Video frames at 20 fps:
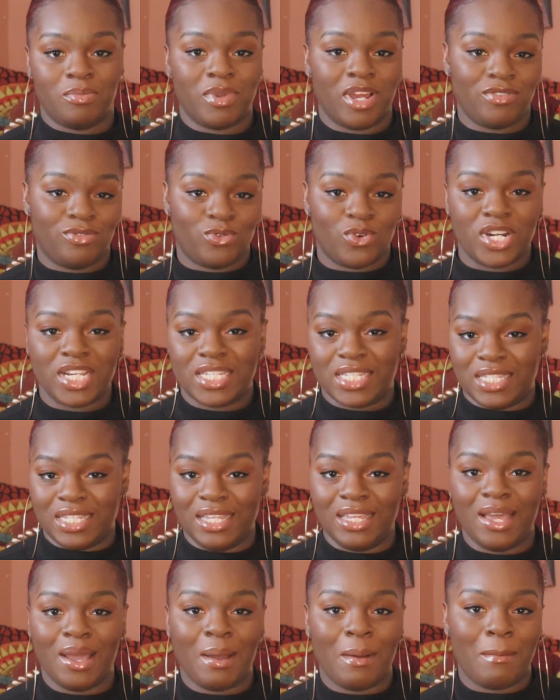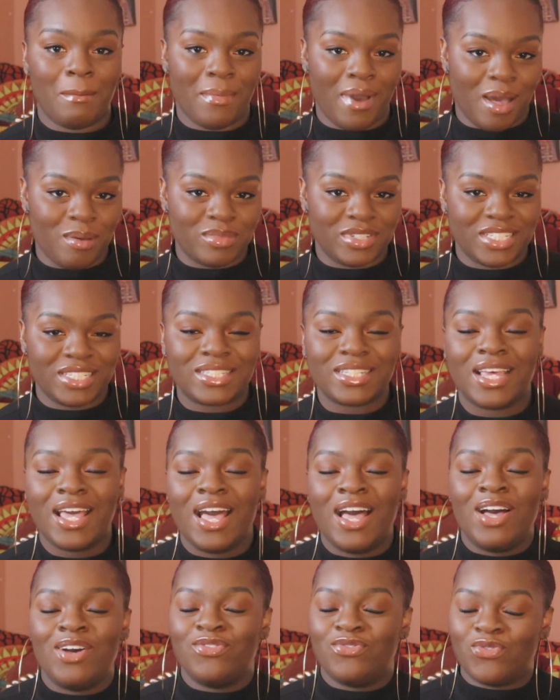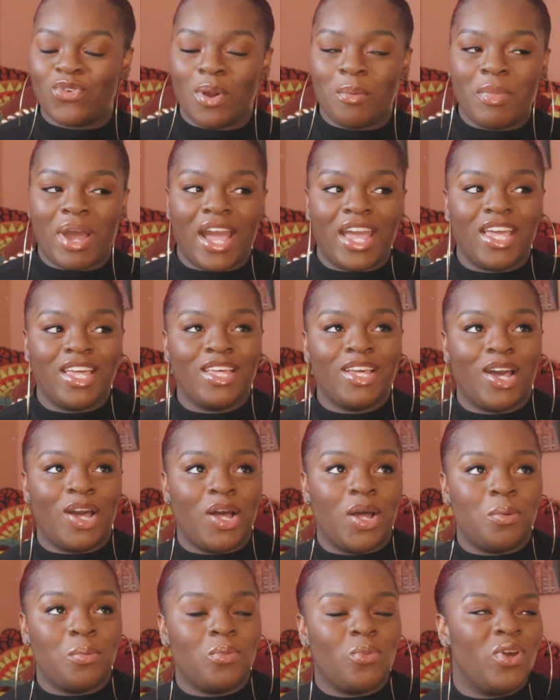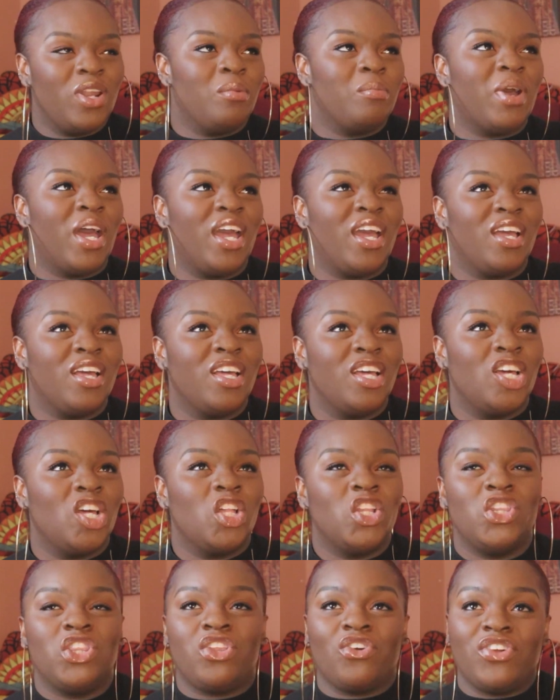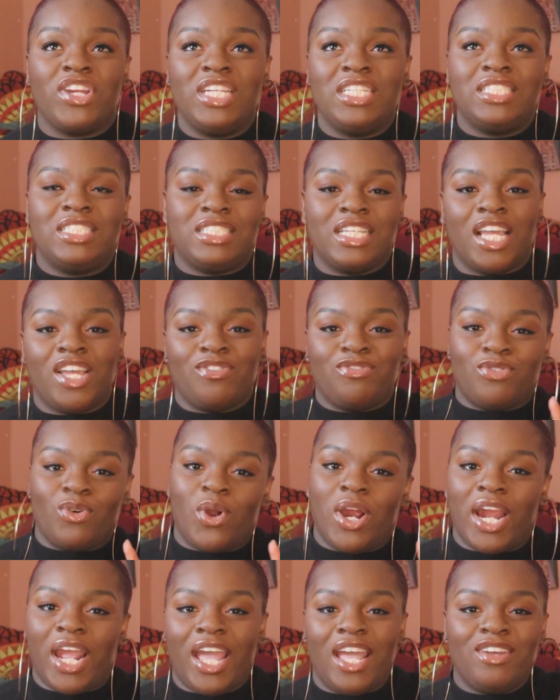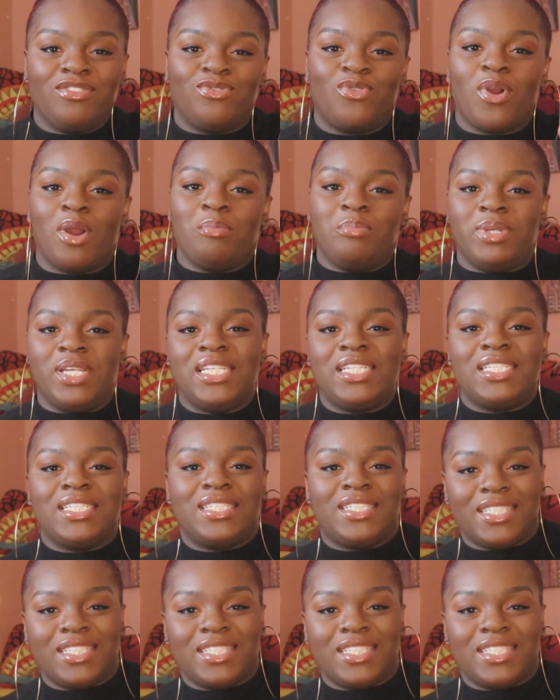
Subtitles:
for my 4C mamas, for my 3C, 4A, 4B